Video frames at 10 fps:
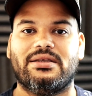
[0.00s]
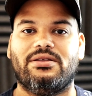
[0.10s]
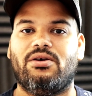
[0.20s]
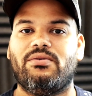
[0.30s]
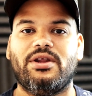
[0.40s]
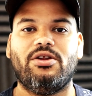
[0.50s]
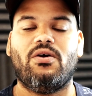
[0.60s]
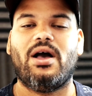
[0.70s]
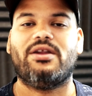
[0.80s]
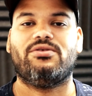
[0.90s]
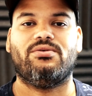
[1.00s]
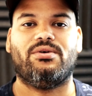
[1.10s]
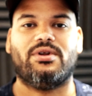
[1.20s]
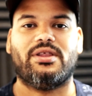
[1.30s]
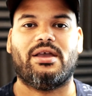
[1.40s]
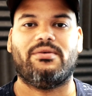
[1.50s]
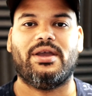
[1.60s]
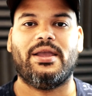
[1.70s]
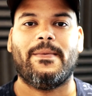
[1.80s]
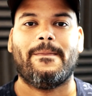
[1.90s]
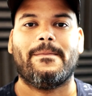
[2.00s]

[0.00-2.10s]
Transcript: they already know how to do all of that, right?